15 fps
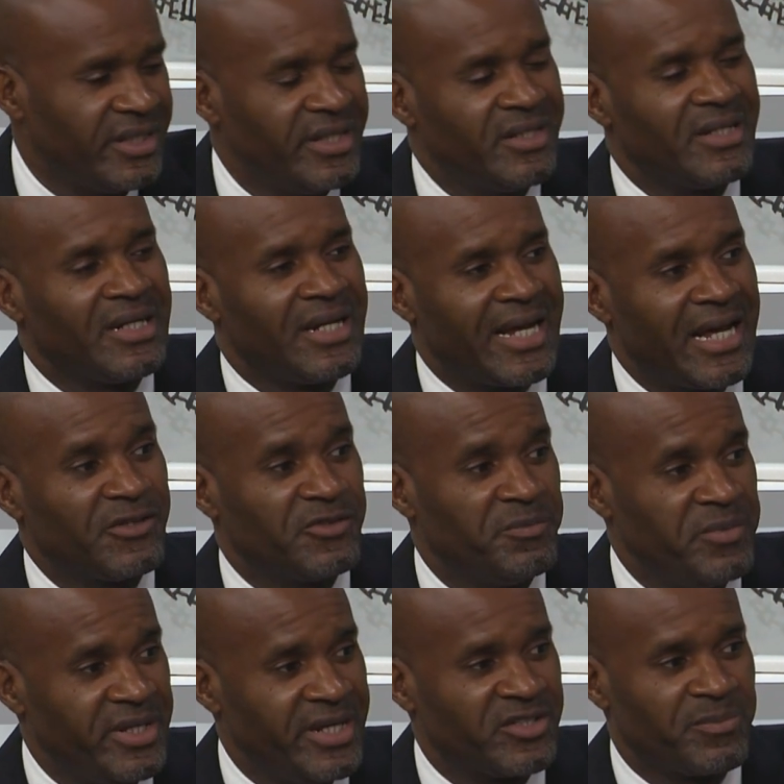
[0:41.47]
It allows
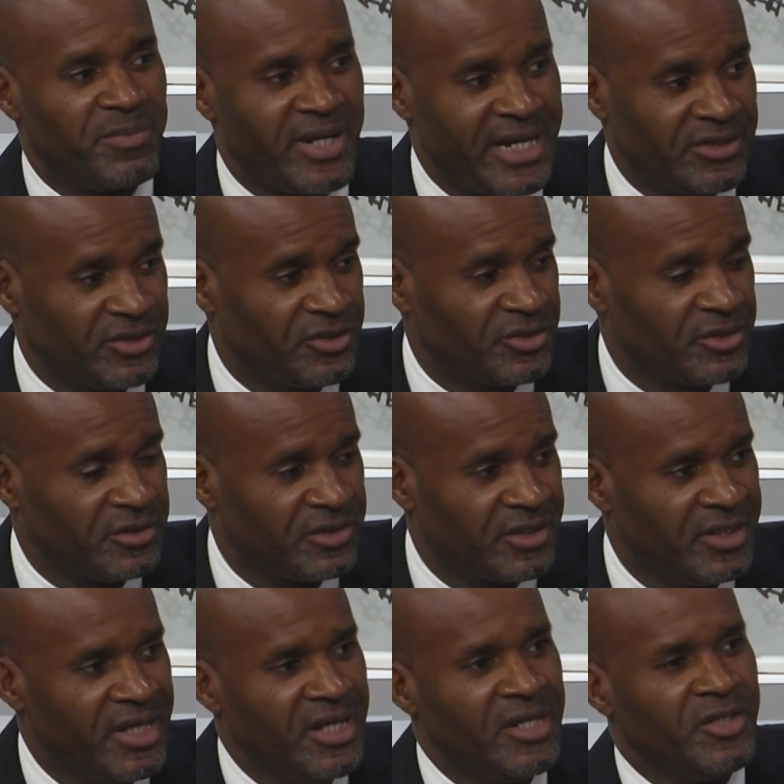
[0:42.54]
me as a plastic
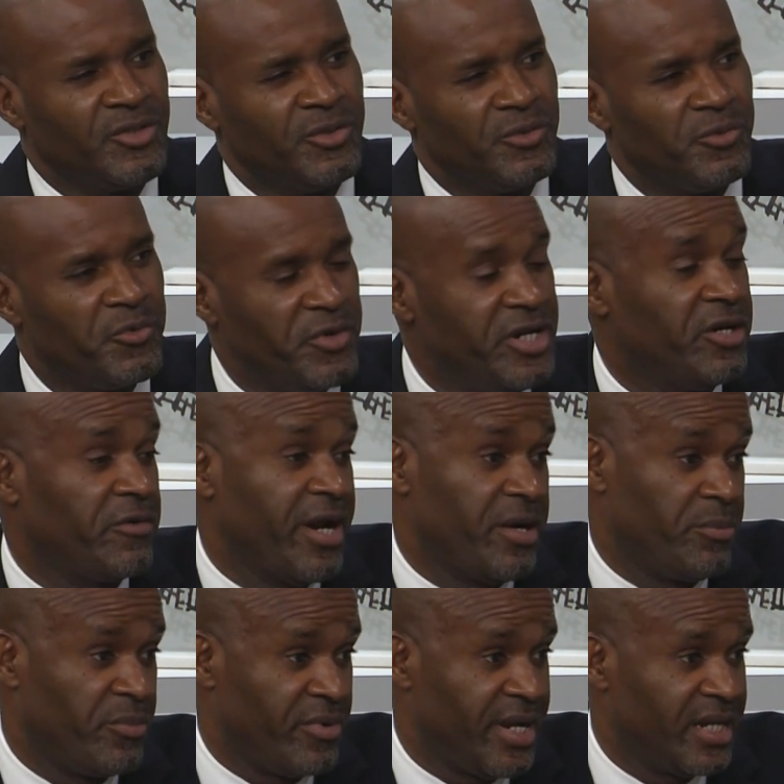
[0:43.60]
surgeon to recreate
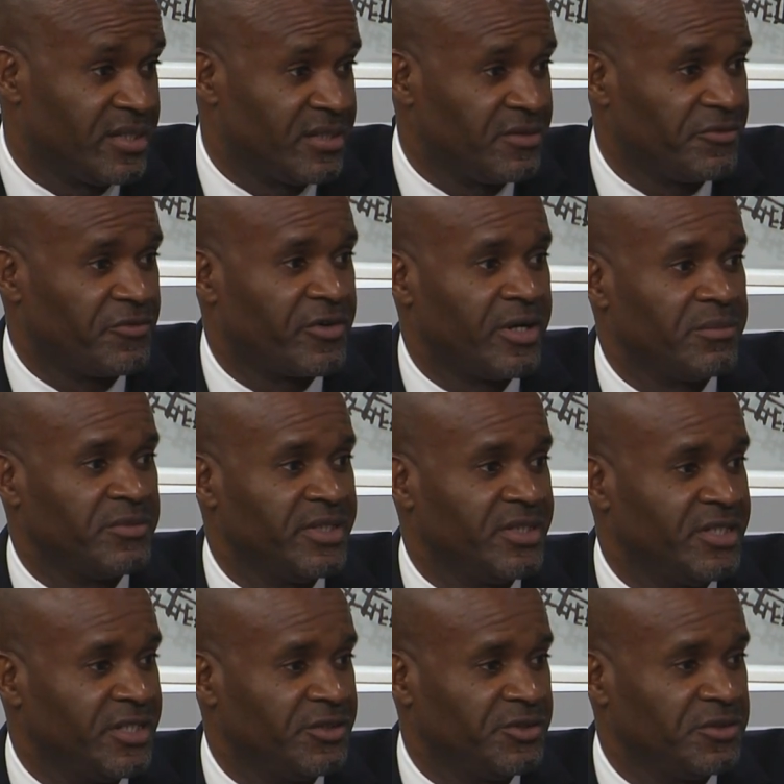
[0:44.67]
a breast from the
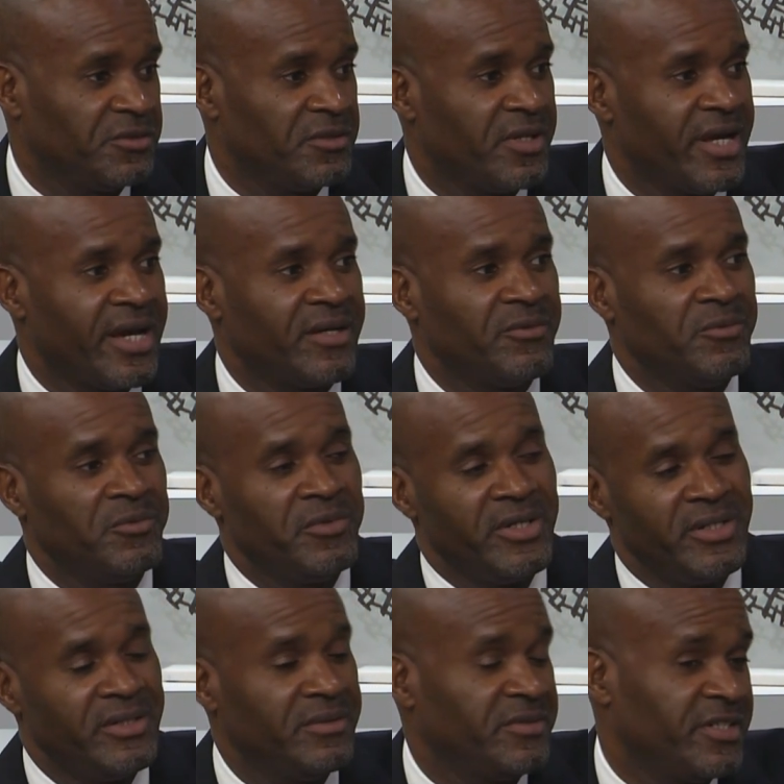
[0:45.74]
tissue that
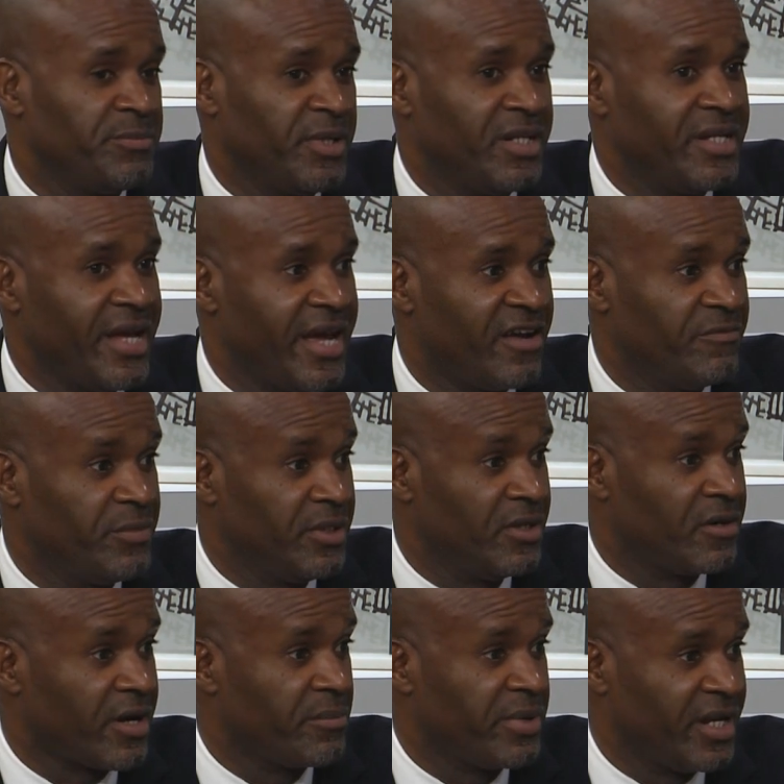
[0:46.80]
we typically have
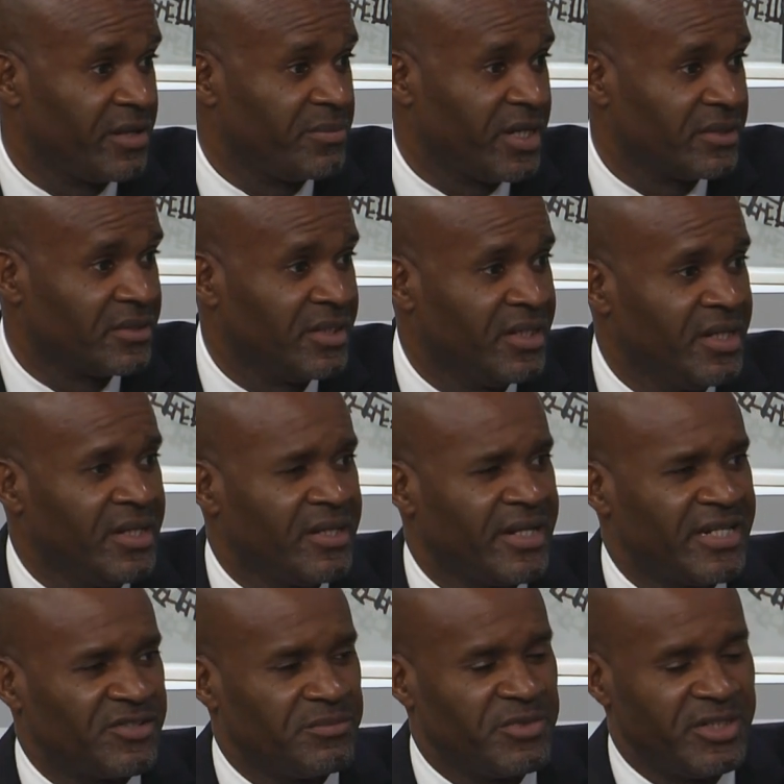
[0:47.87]
below our belly button.
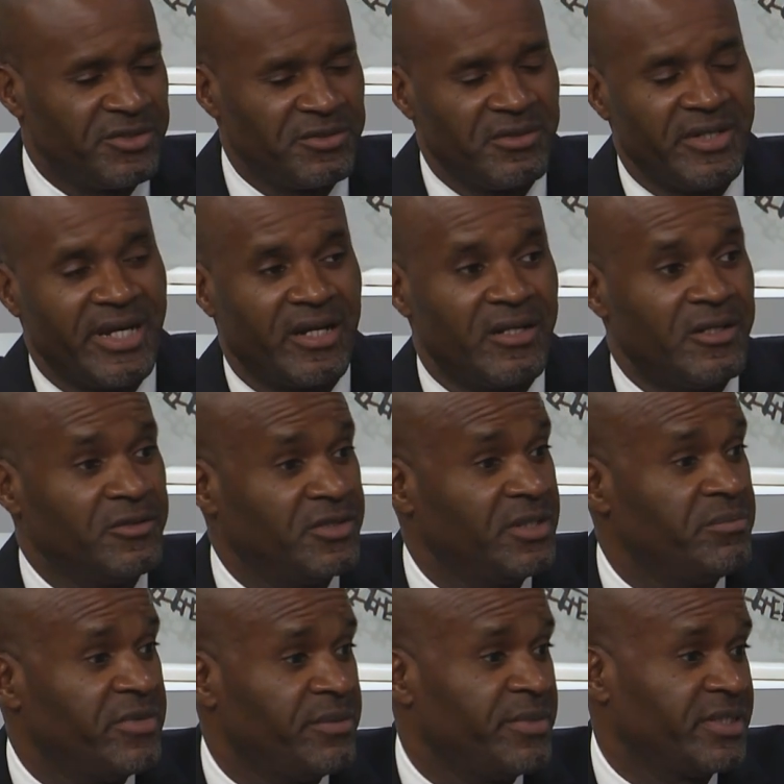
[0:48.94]
That's some tissue that
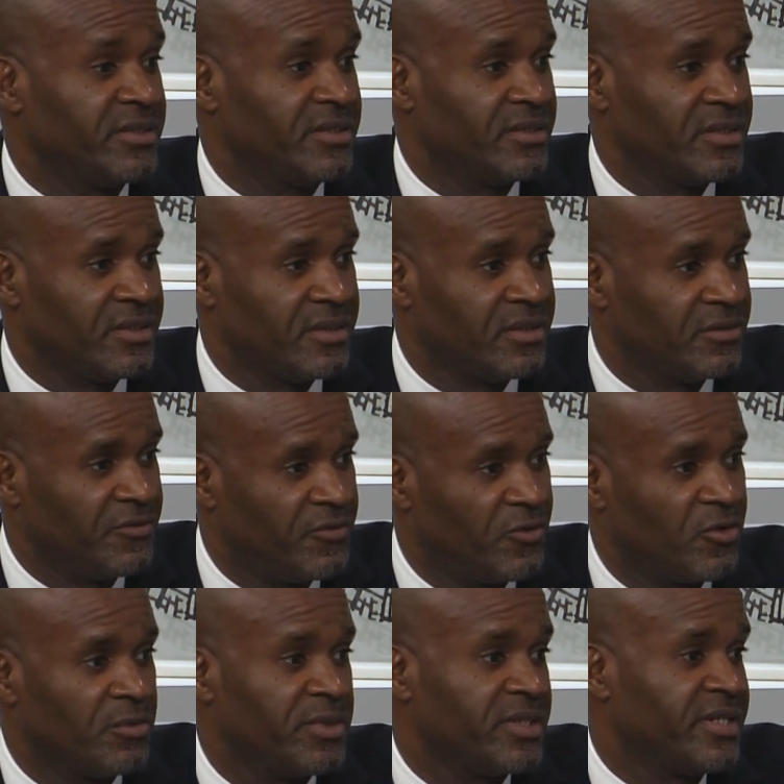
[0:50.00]
closely mimics the
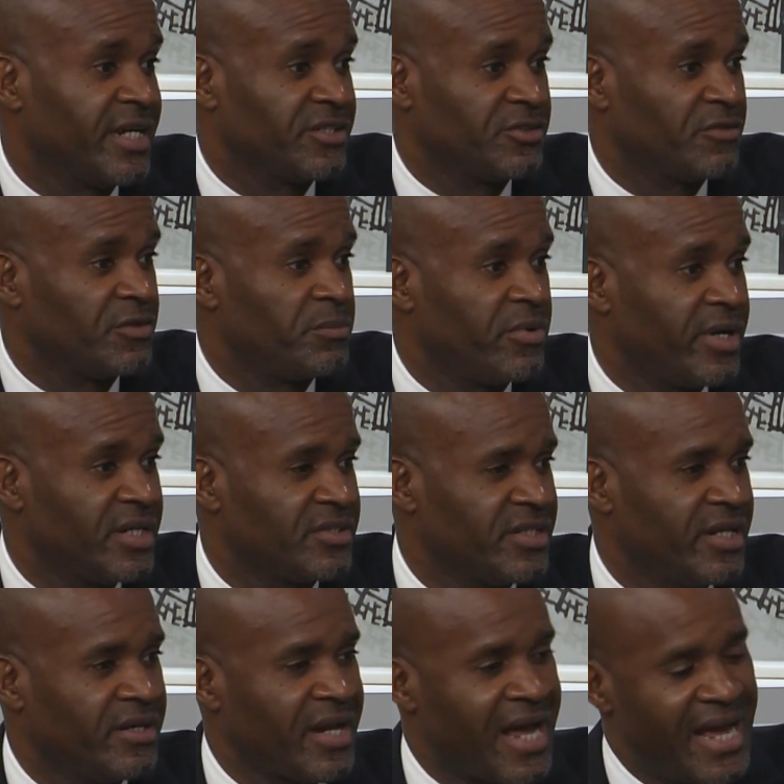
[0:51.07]
form and texture of a breast,
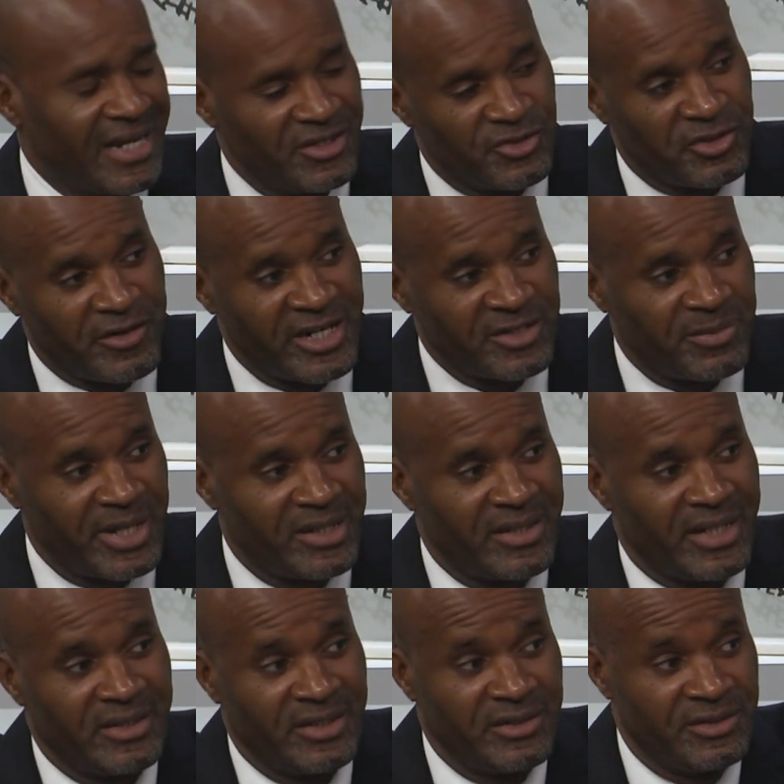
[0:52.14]
and I can transplant
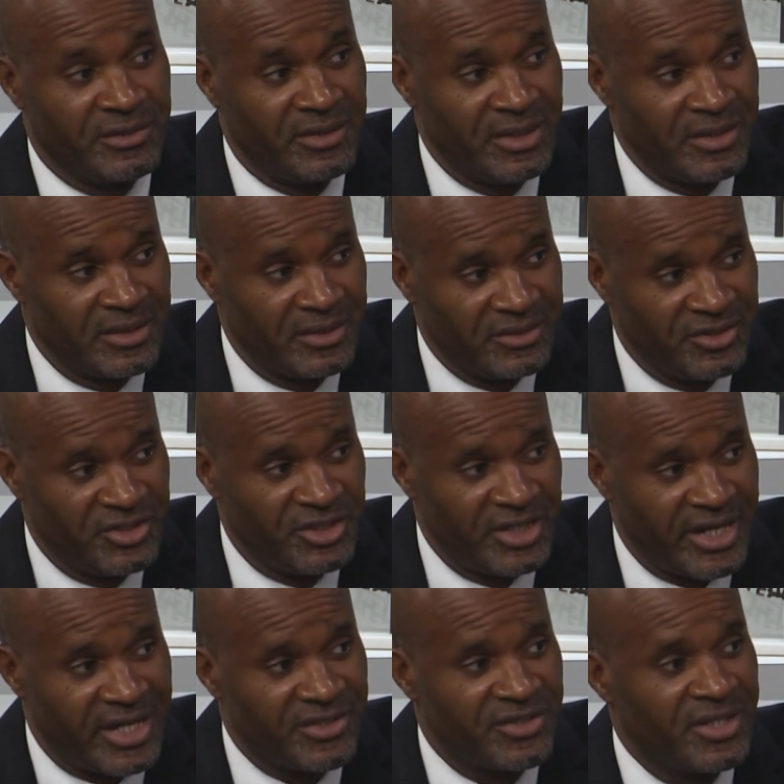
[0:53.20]
that tissue to the
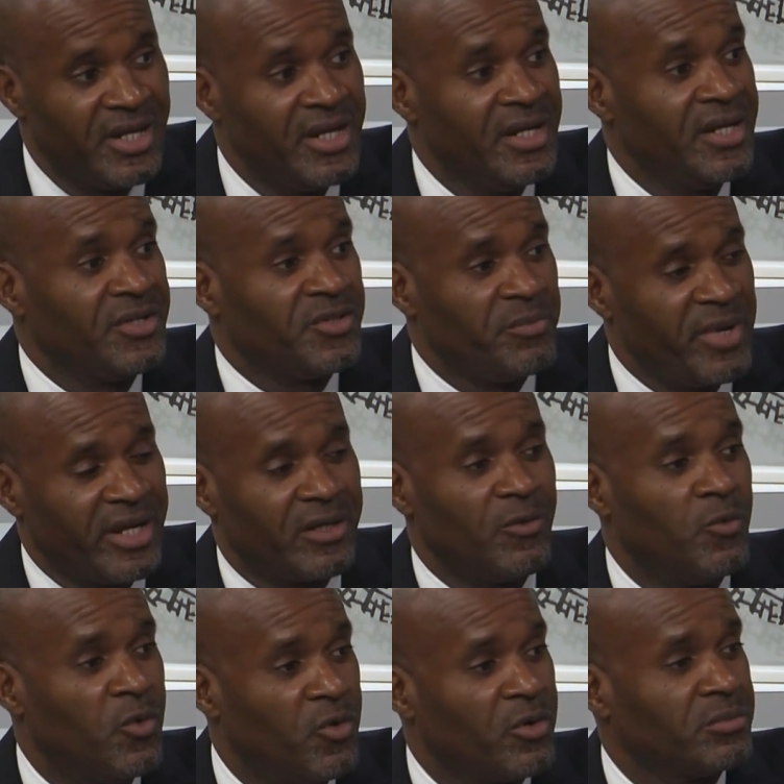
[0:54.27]
chest to make a
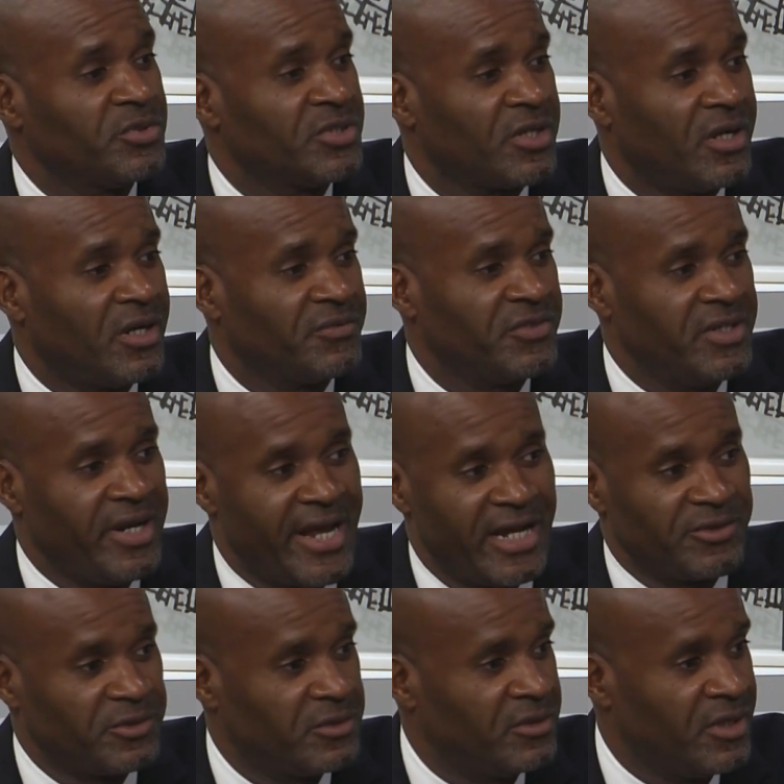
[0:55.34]
warm, soft,
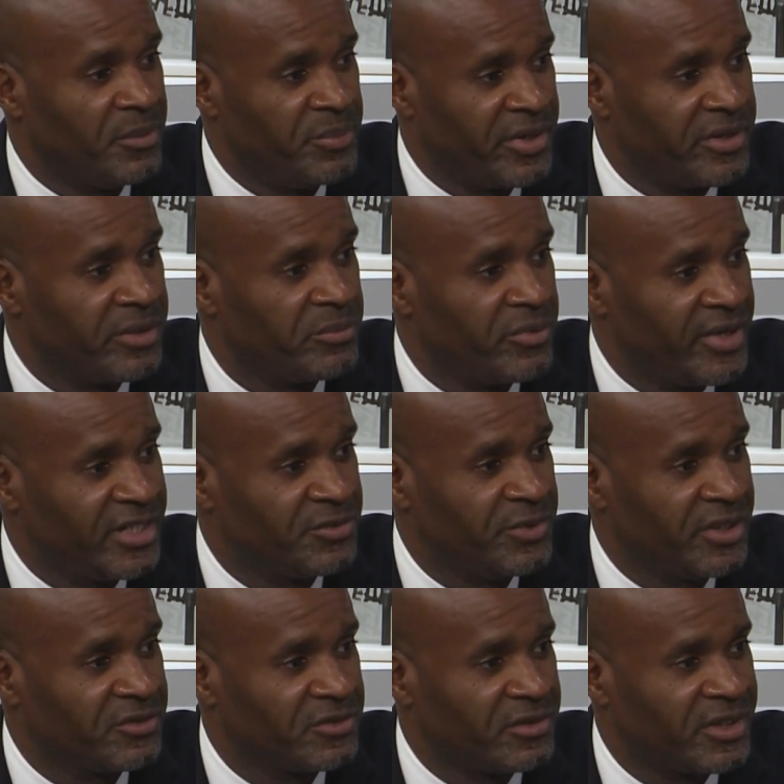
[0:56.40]
natural appearing breast
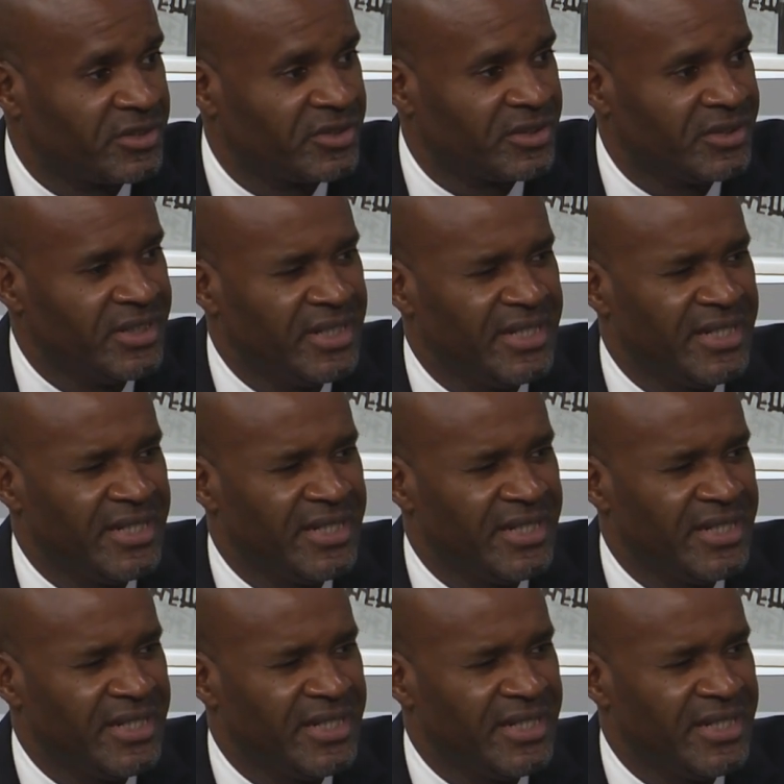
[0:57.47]
reconstruction.